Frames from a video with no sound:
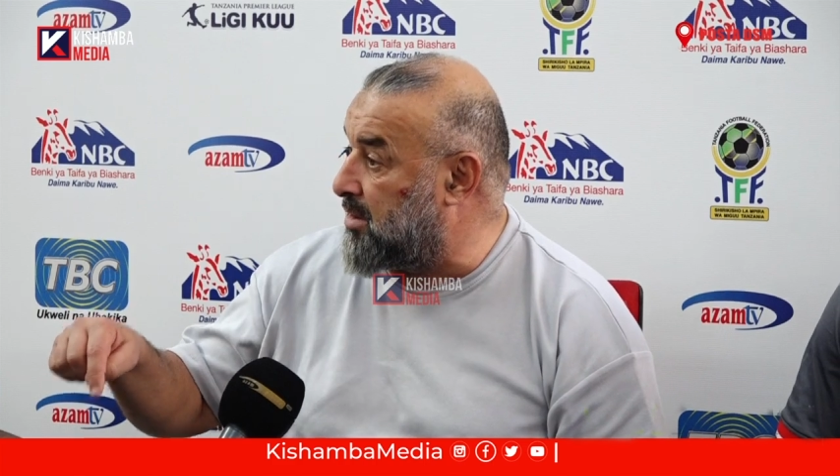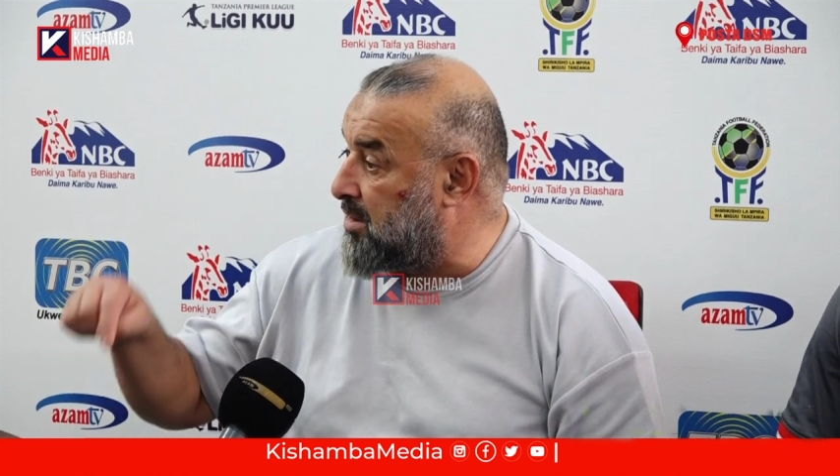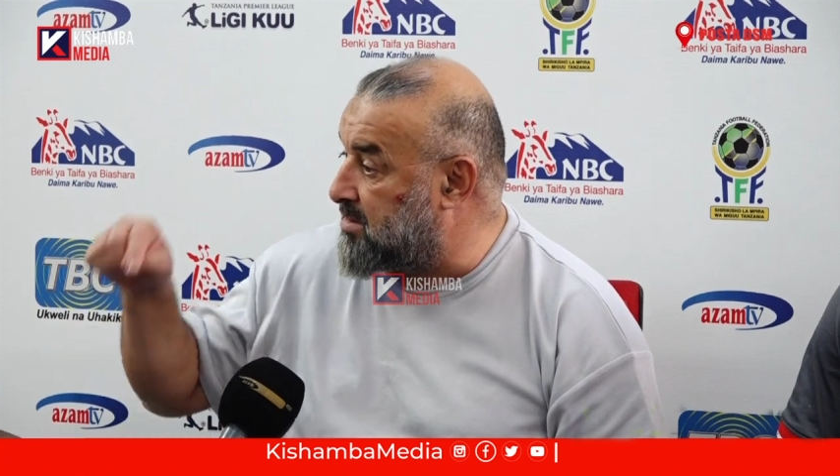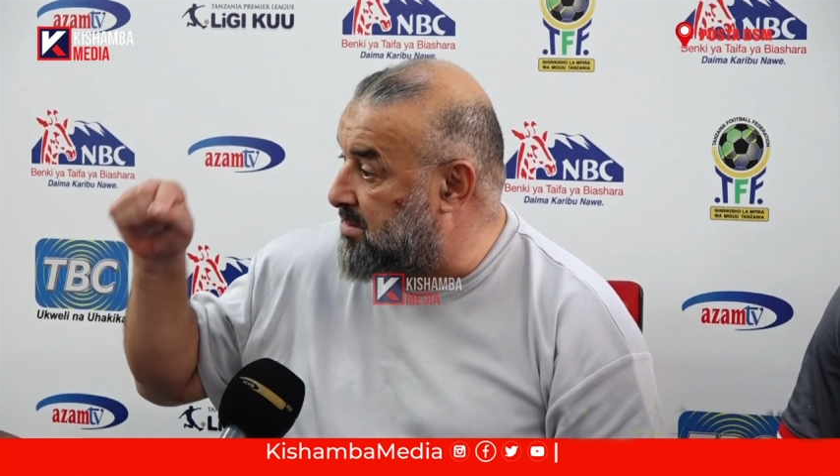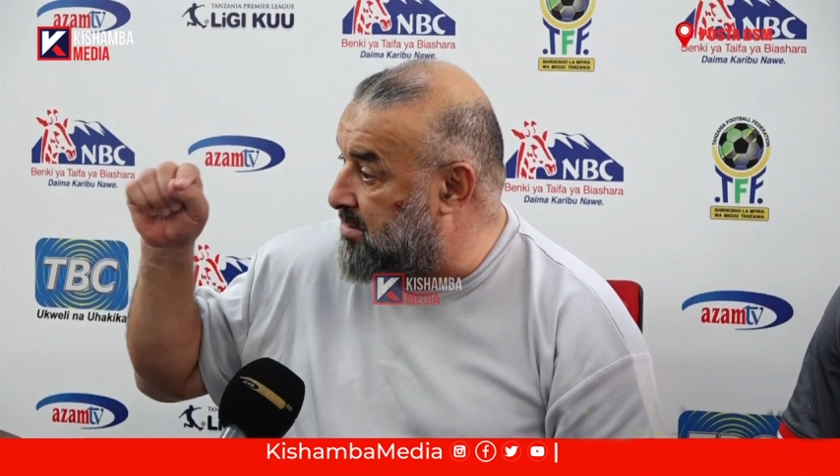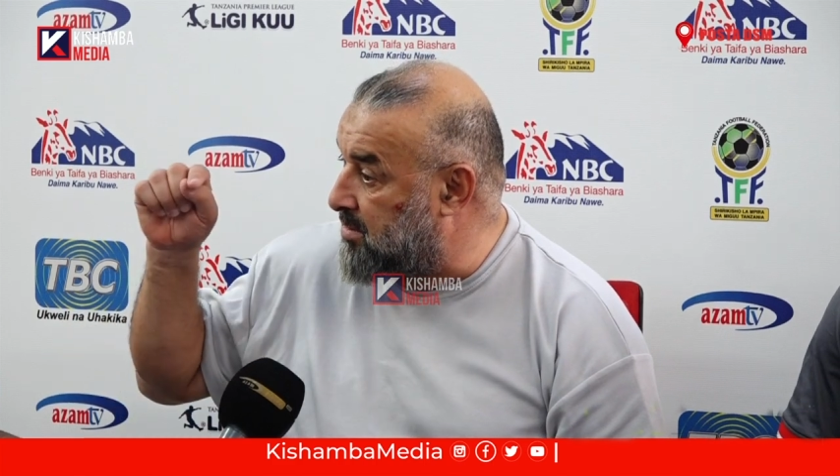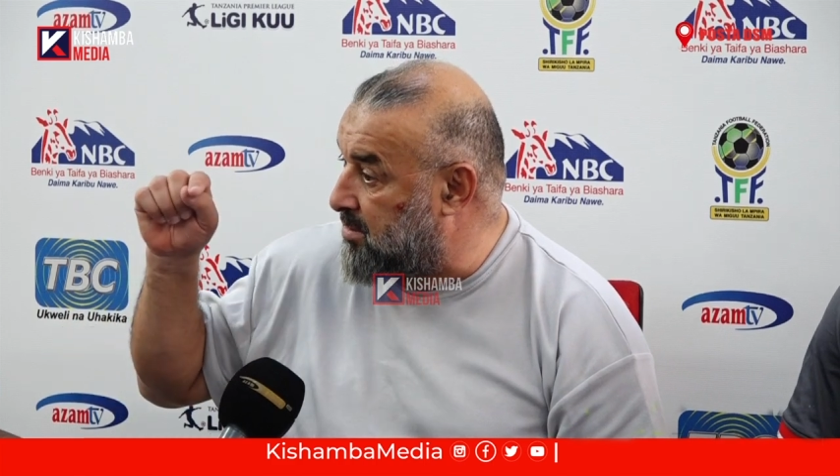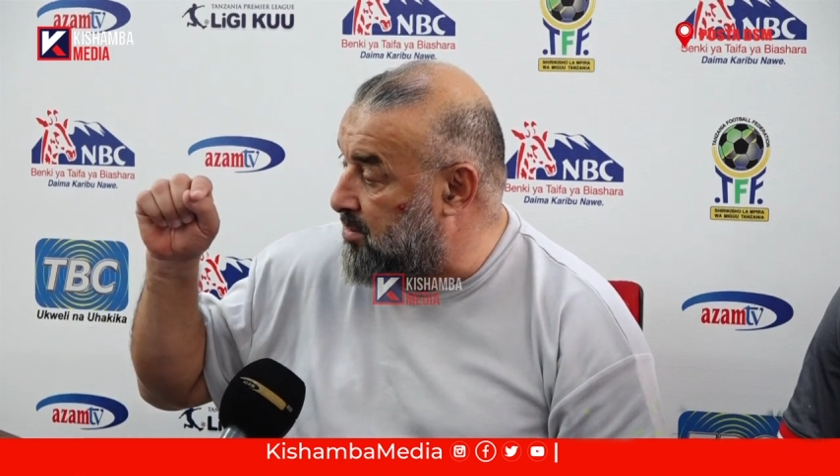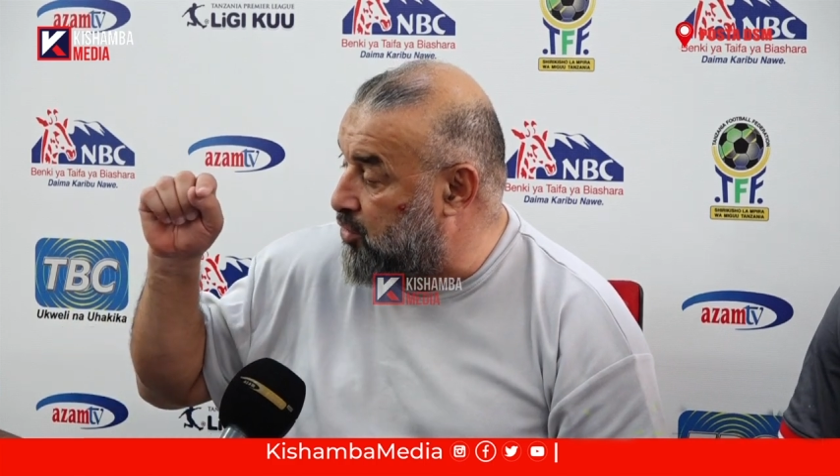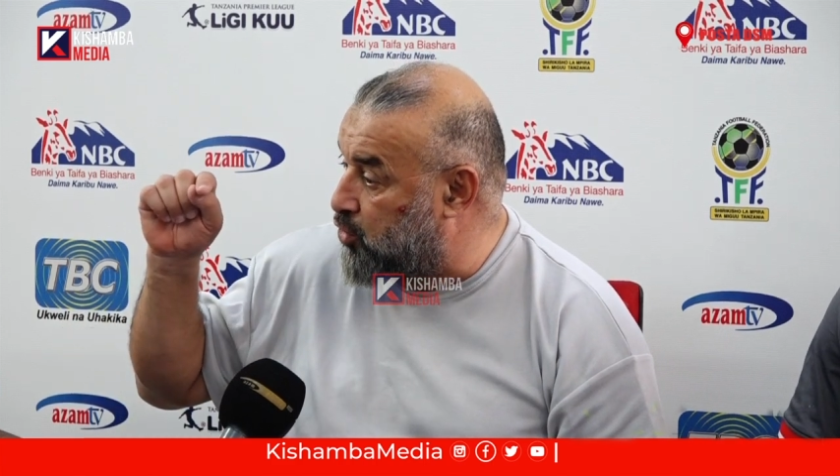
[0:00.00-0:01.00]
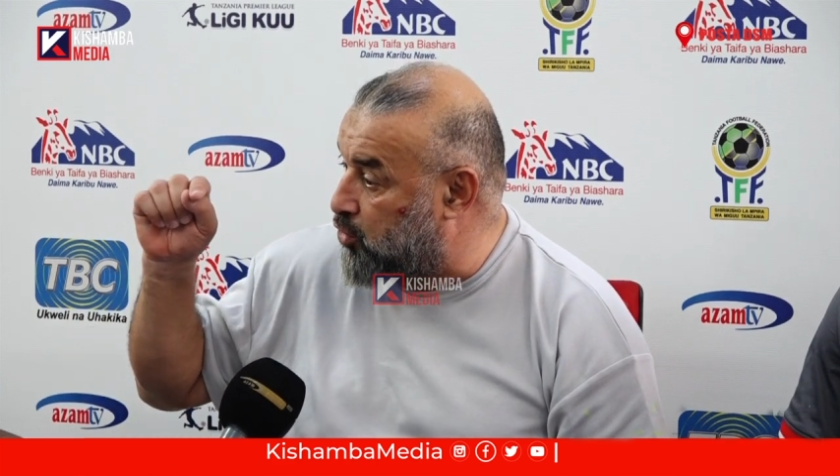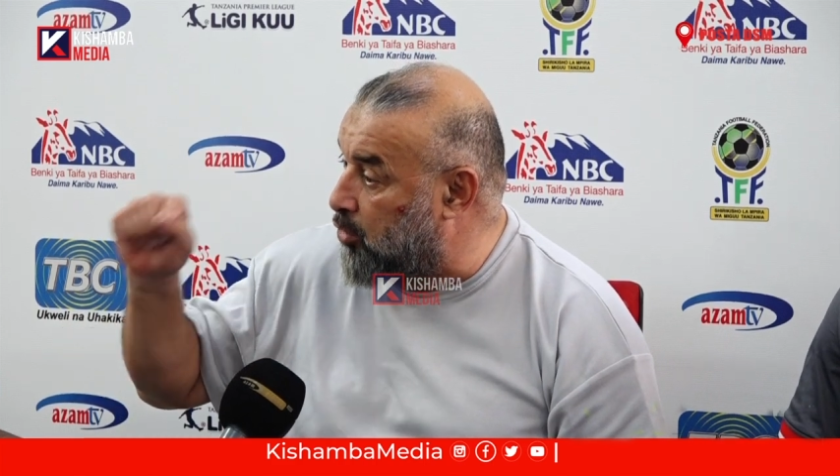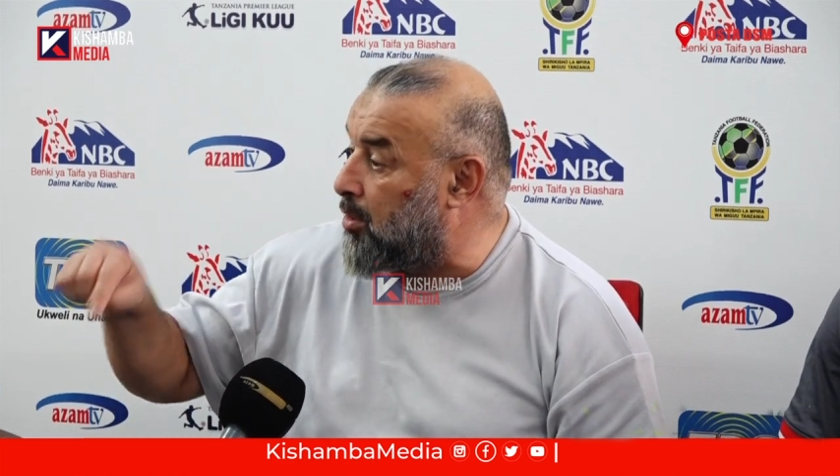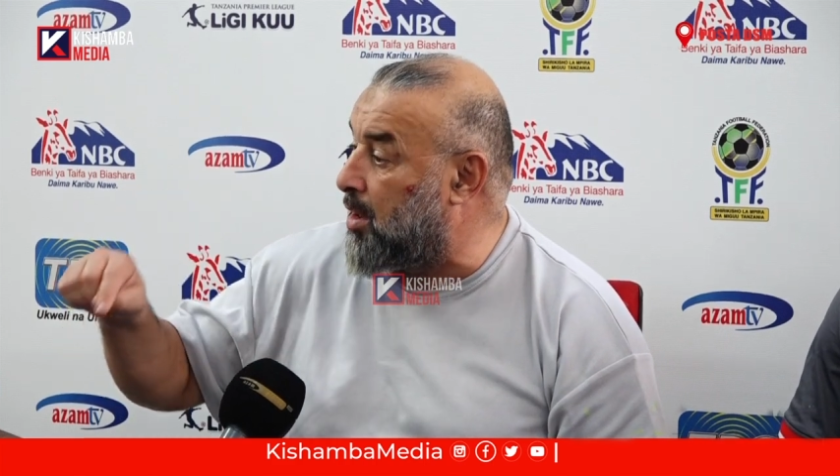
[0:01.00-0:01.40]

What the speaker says: is so